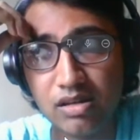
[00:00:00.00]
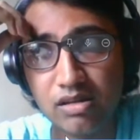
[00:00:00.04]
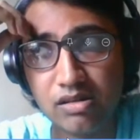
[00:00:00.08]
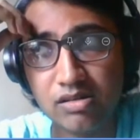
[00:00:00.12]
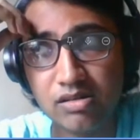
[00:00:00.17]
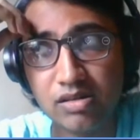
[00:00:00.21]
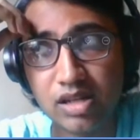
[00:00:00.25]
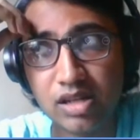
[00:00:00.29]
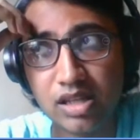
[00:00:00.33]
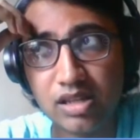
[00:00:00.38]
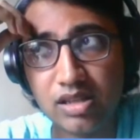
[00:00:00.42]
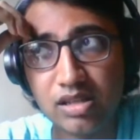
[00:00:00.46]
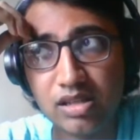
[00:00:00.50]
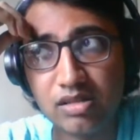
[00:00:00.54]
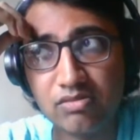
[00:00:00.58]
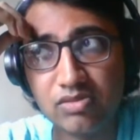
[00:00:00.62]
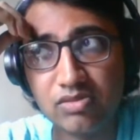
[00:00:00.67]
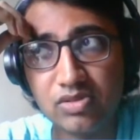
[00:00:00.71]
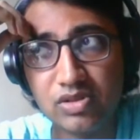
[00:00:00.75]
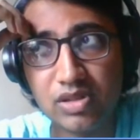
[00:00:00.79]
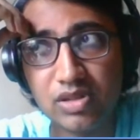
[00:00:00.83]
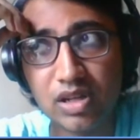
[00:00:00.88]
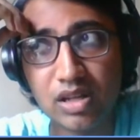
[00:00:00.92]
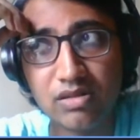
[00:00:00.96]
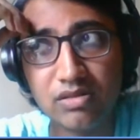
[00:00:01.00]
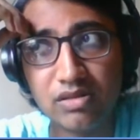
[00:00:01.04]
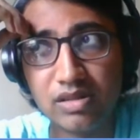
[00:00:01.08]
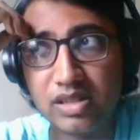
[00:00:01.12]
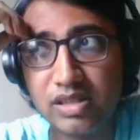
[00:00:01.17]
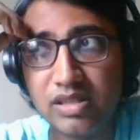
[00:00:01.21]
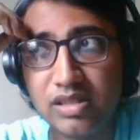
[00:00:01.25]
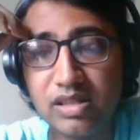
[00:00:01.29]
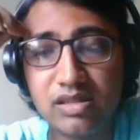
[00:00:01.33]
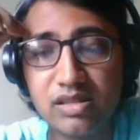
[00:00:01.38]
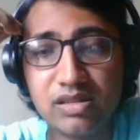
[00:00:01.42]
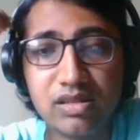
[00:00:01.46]
I think
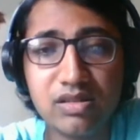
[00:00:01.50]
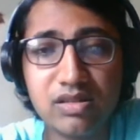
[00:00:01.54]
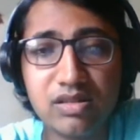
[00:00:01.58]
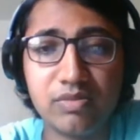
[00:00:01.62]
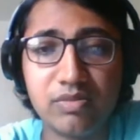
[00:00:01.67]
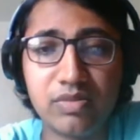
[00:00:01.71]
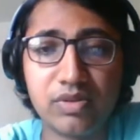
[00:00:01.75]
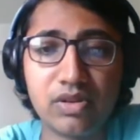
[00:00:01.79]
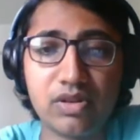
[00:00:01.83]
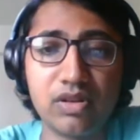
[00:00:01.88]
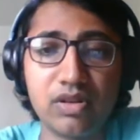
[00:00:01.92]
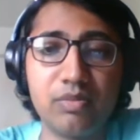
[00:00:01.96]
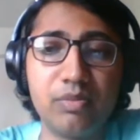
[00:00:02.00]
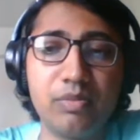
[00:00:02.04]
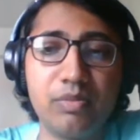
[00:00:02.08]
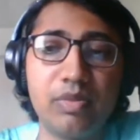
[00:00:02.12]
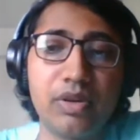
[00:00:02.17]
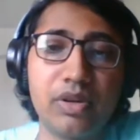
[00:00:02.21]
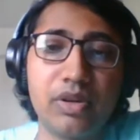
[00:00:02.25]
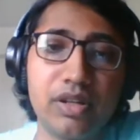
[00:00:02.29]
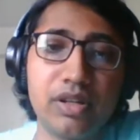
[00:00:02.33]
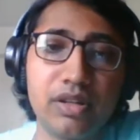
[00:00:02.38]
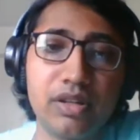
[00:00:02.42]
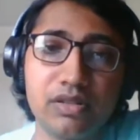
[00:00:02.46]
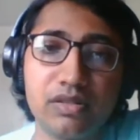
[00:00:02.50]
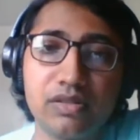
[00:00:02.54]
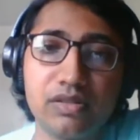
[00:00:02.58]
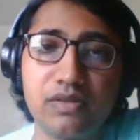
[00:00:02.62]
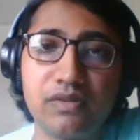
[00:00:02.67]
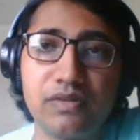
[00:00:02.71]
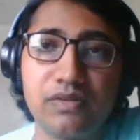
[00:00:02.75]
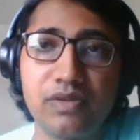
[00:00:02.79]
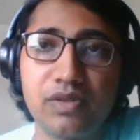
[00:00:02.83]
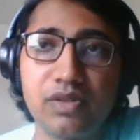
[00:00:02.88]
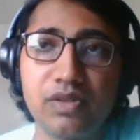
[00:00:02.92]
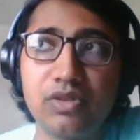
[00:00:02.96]
generally these are the broad
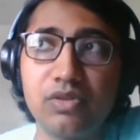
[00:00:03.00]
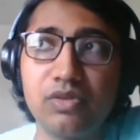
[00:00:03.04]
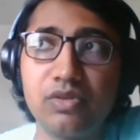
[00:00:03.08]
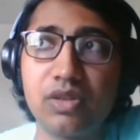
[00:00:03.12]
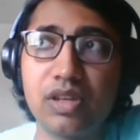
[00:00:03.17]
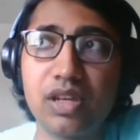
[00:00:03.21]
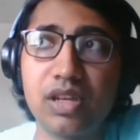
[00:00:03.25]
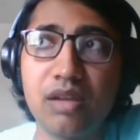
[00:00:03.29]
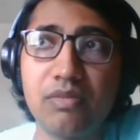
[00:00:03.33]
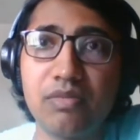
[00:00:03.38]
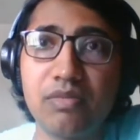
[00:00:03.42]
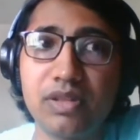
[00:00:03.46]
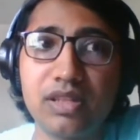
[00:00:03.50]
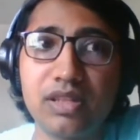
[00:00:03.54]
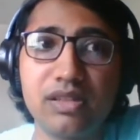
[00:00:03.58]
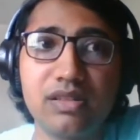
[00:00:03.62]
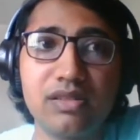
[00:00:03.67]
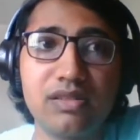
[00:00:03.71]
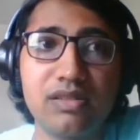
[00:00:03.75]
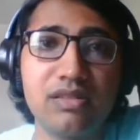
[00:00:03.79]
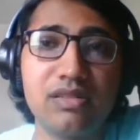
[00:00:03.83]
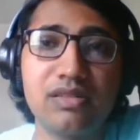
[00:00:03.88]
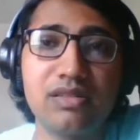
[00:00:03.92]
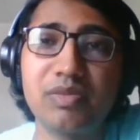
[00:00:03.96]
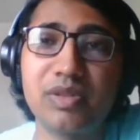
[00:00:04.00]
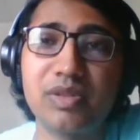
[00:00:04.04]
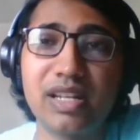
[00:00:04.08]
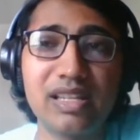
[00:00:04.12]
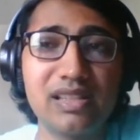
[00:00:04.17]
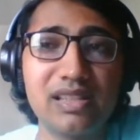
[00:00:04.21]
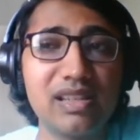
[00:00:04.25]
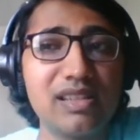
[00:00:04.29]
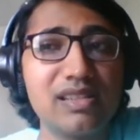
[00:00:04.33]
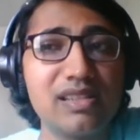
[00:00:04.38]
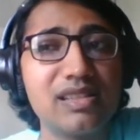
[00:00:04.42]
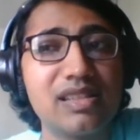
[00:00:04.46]
pointers for UK applications. But
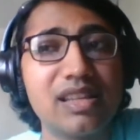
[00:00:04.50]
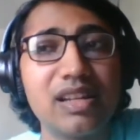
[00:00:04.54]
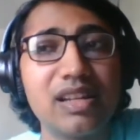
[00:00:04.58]
as I